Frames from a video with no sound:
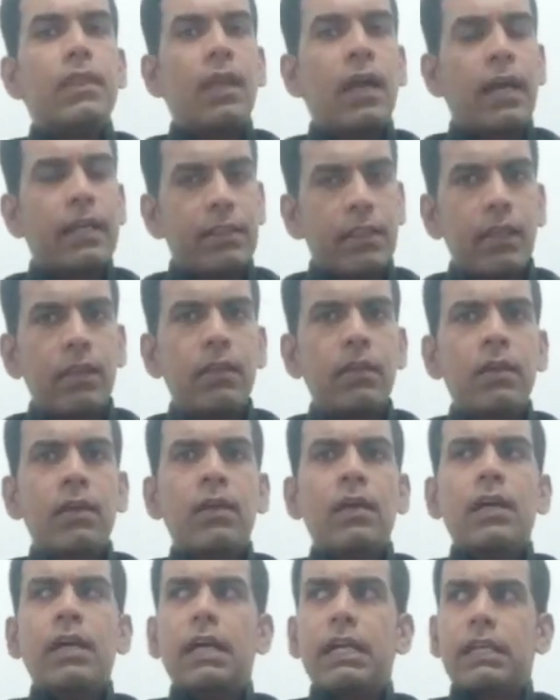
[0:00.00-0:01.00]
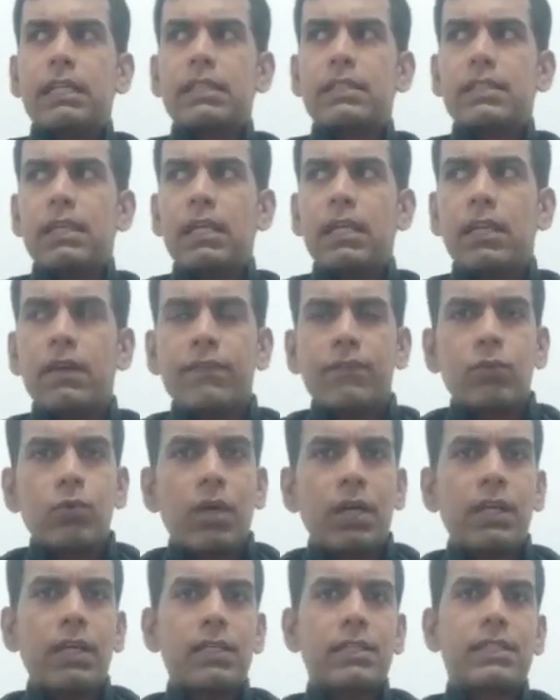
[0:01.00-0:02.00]
I think it is enough
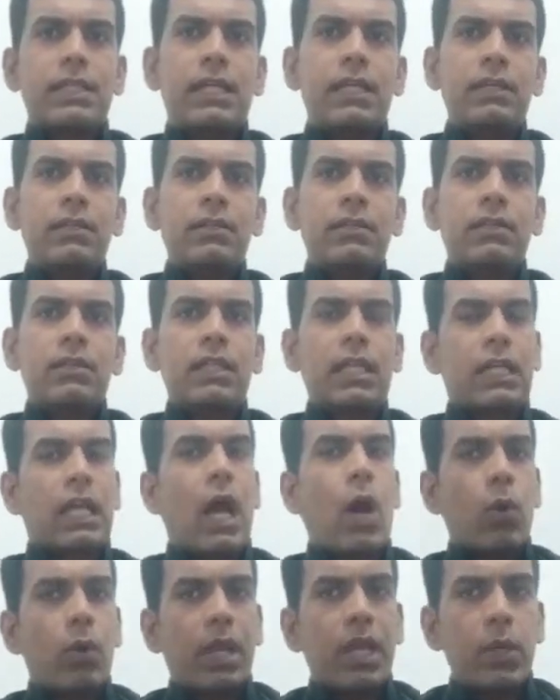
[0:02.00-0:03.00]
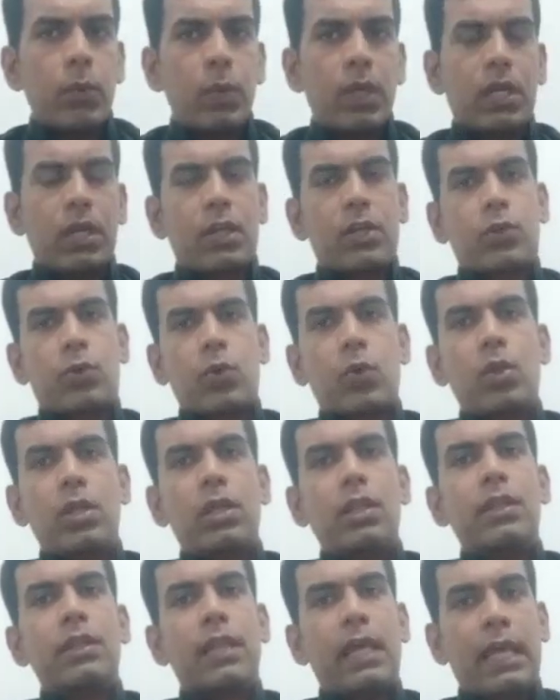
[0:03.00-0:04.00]
to understand that how can we
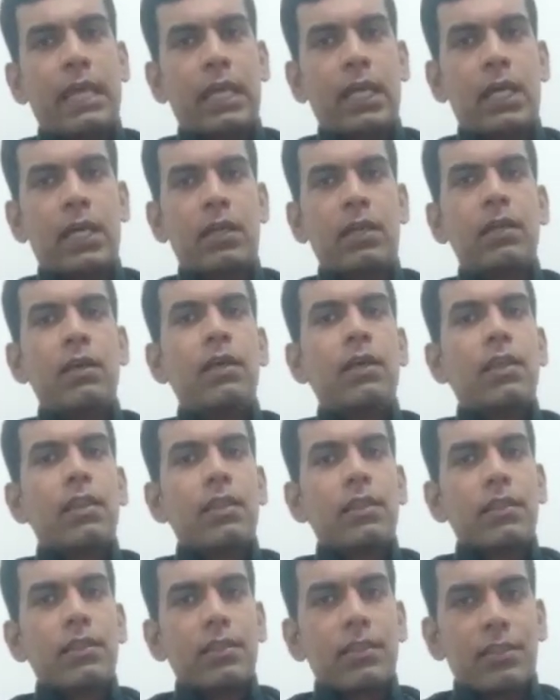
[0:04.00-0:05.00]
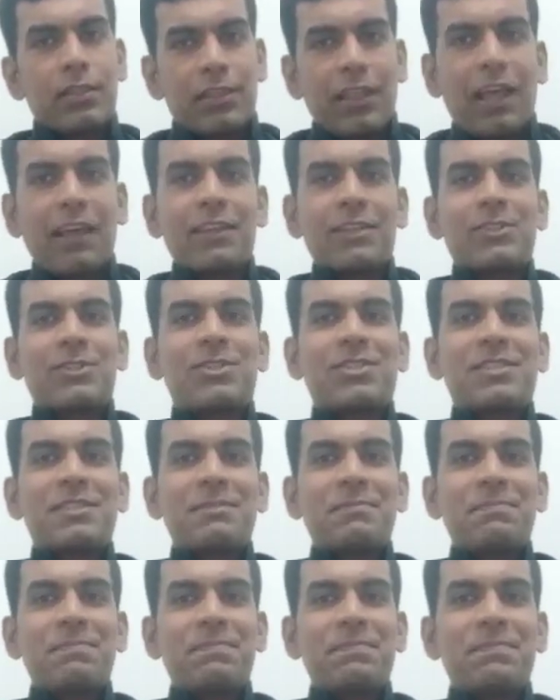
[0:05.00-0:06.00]
control the anger.
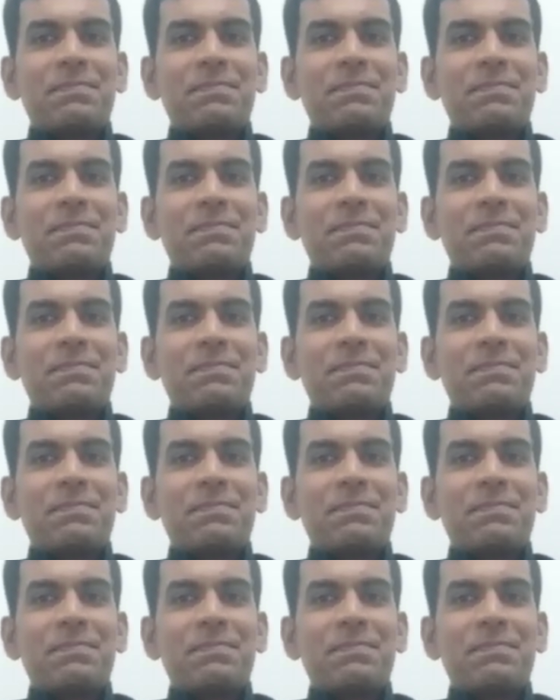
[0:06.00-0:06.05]
Thanks.